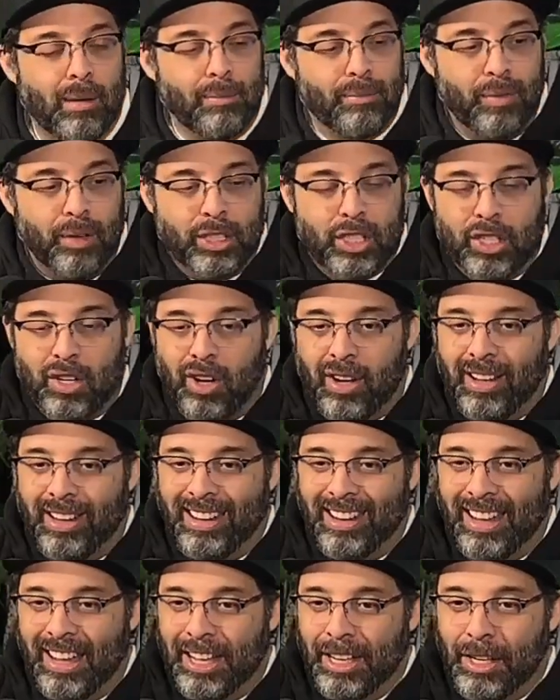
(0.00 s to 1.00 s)
what you call
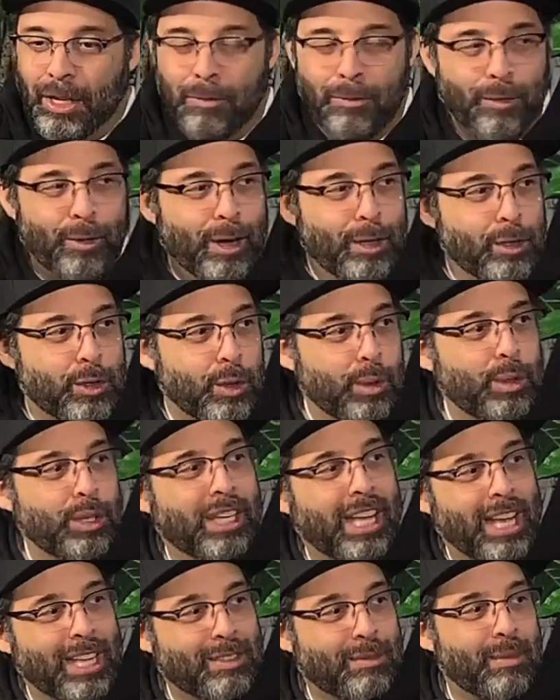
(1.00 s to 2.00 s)
it, good friend Drew. You
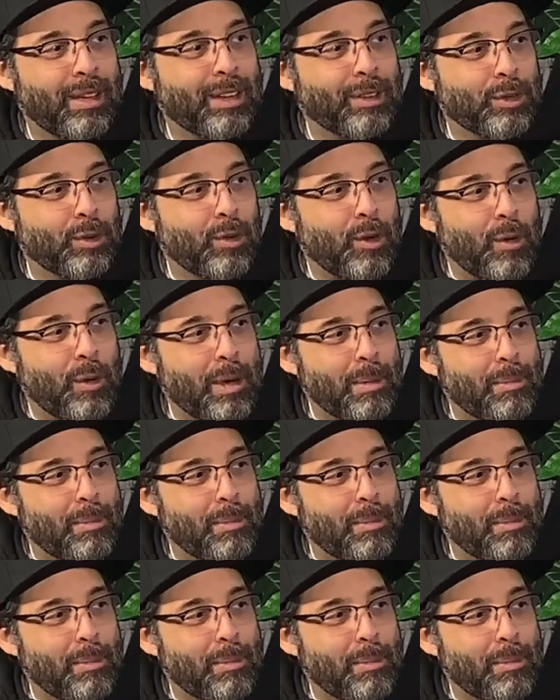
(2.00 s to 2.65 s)
guys met Drew already